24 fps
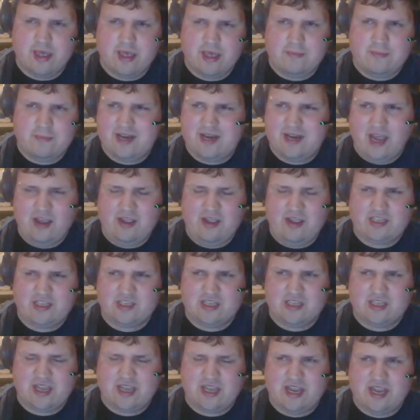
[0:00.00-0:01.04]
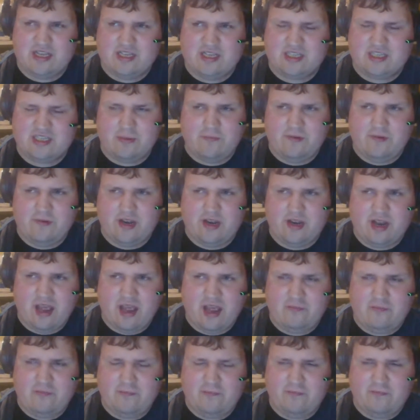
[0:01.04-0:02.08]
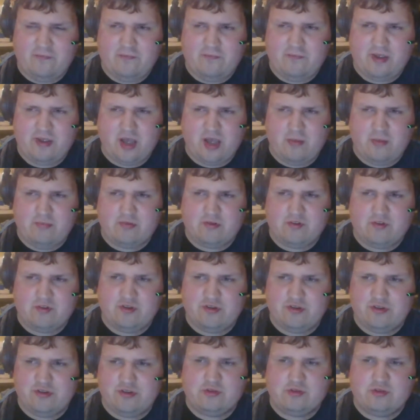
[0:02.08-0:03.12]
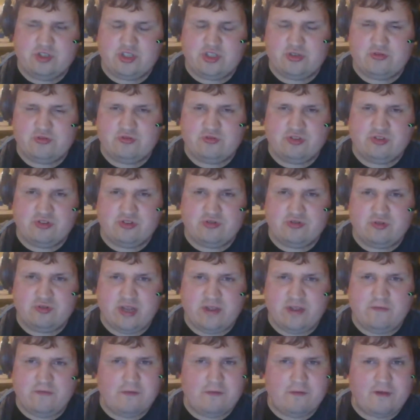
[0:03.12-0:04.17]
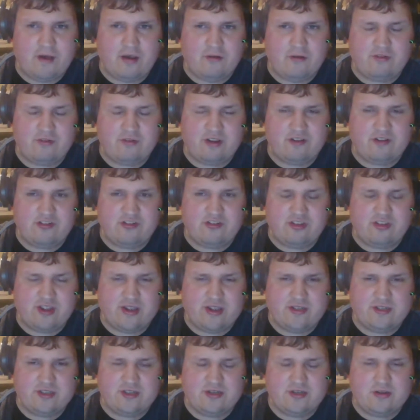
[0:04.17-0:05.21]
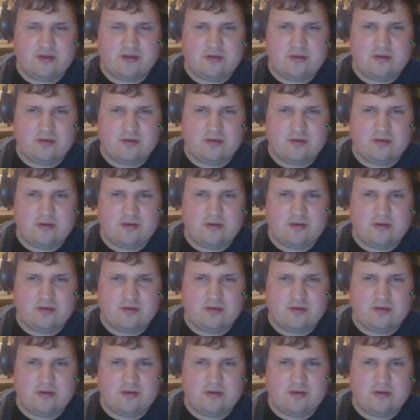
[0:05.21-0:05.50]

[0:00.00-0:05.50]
It's something that I've become too used to live without at this stage.